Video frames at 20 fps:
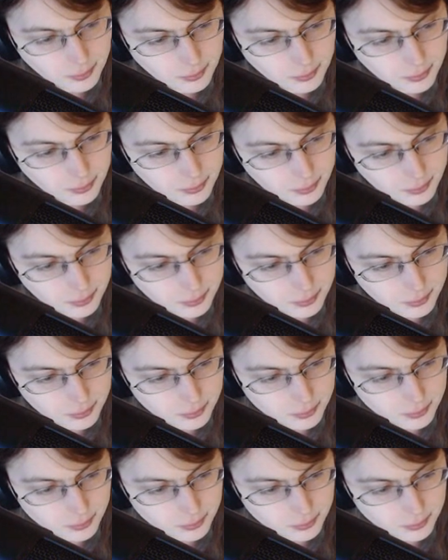
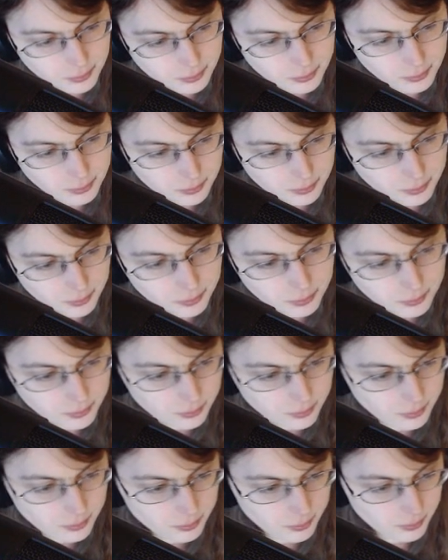
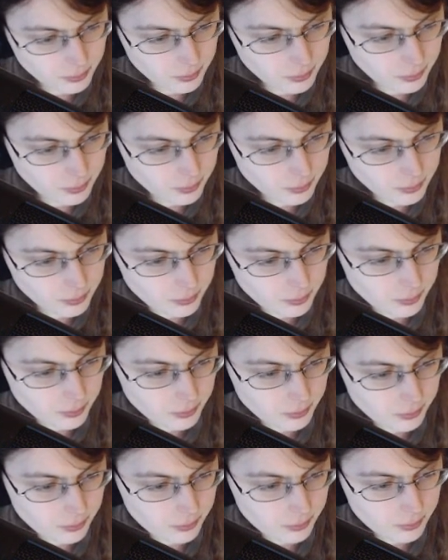
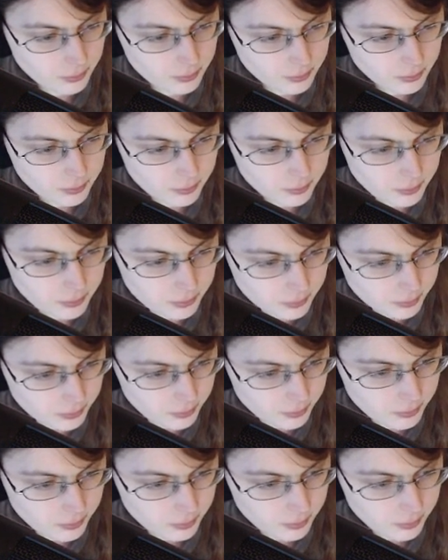
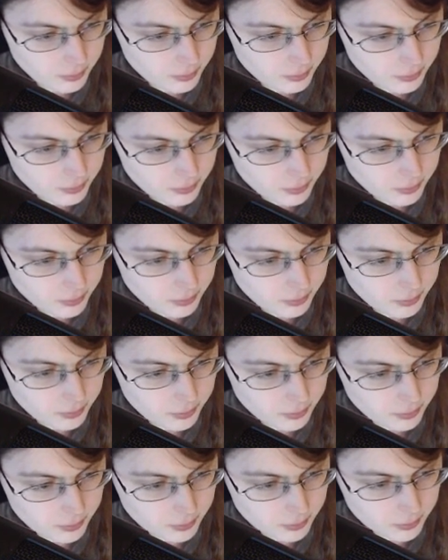No words are spoken by the person on screen.